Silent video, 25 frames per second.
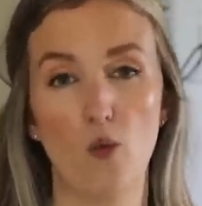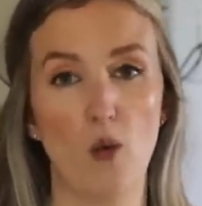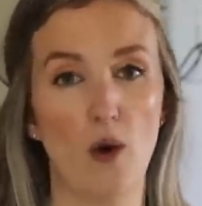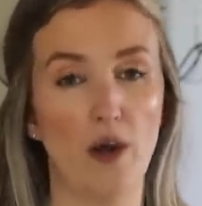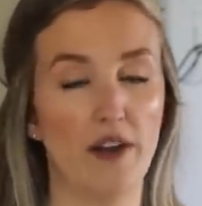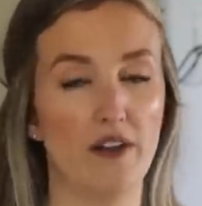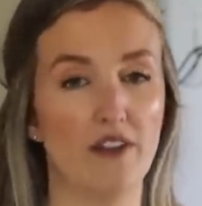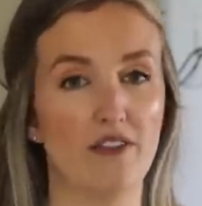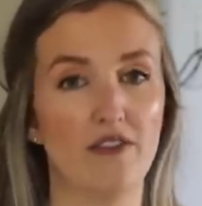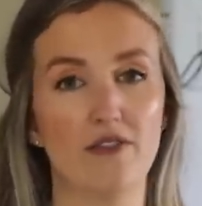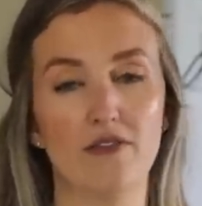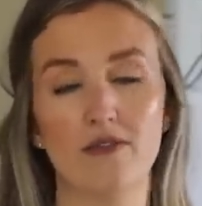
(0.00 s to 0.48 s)

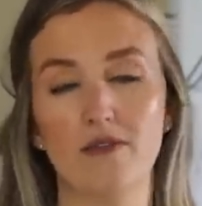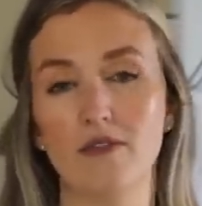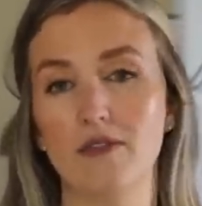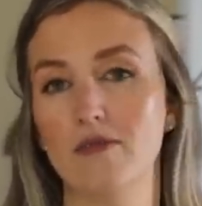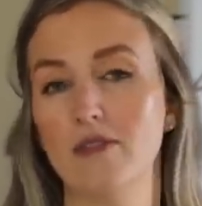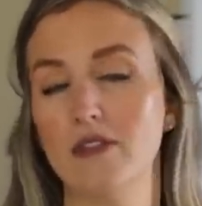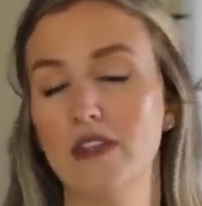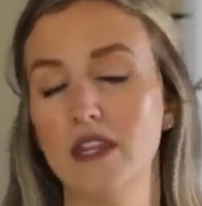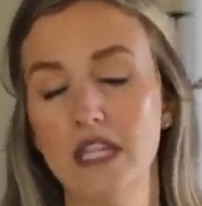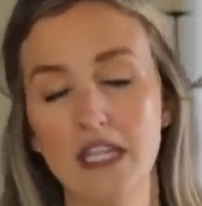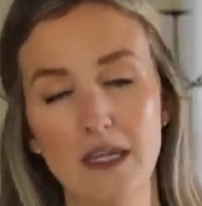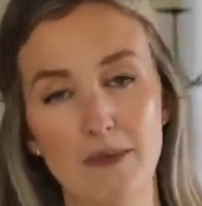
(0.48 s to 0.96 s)
One of
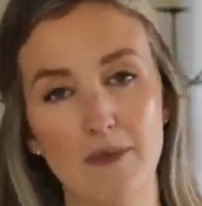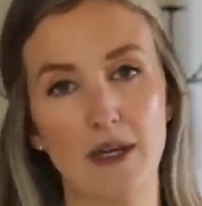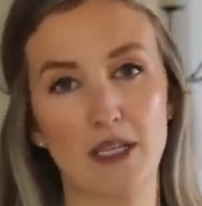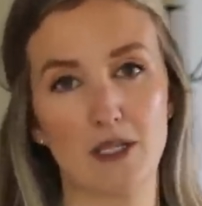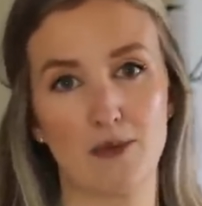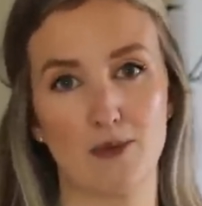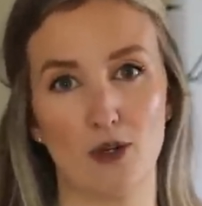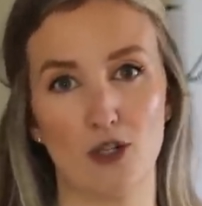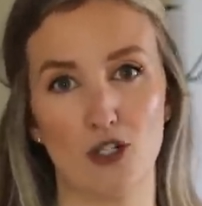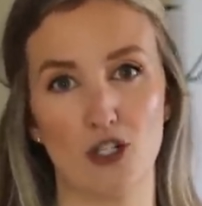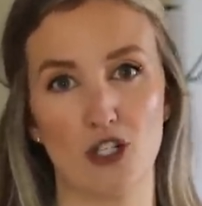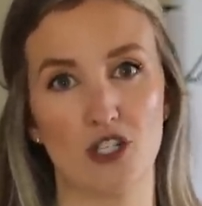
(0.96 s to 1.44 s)
the
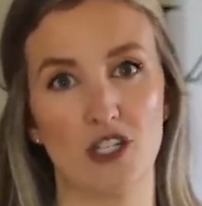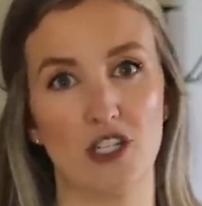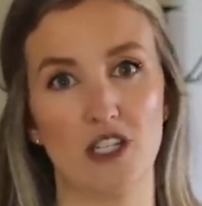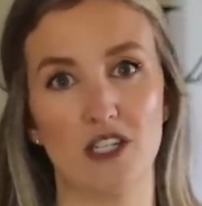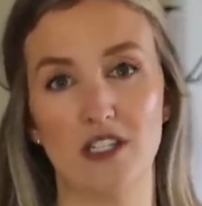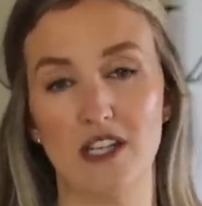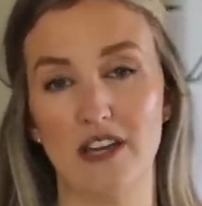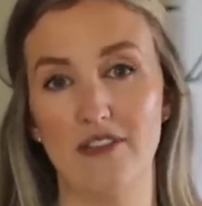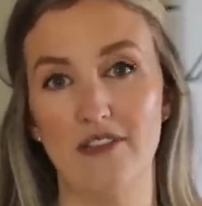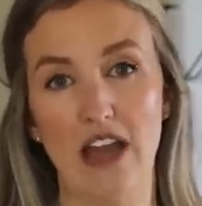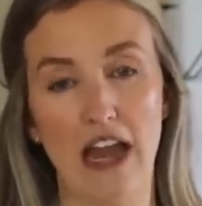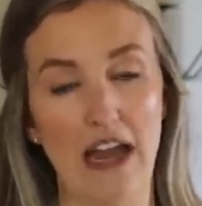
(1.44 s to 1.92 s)
best
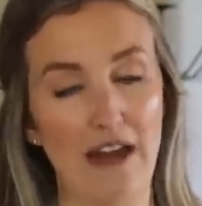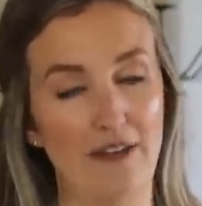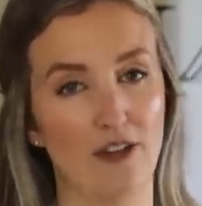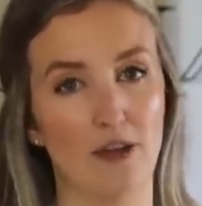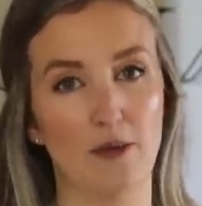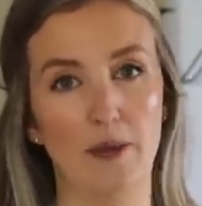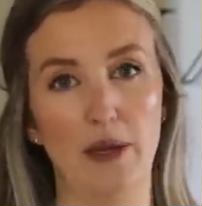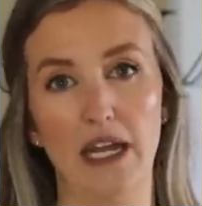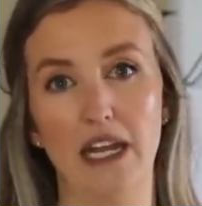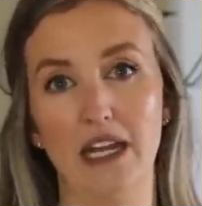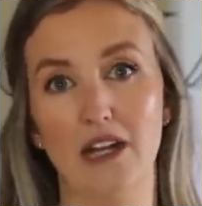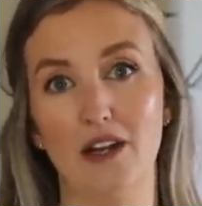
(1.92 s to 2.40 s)
purchases I've
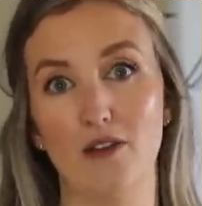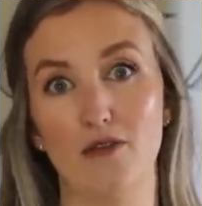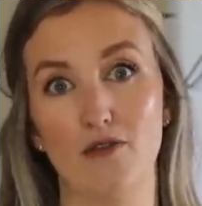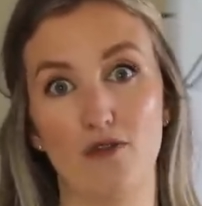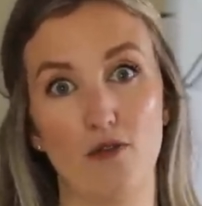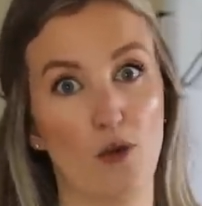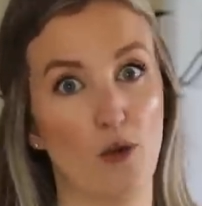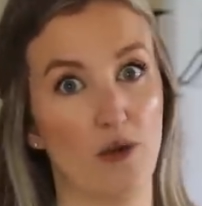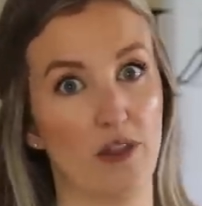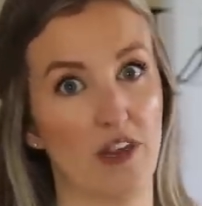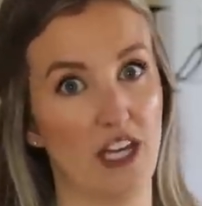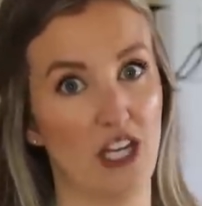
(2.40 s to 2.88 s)
ever made
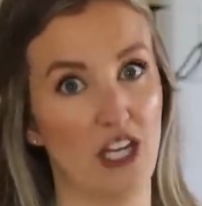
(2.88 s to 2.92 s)
for the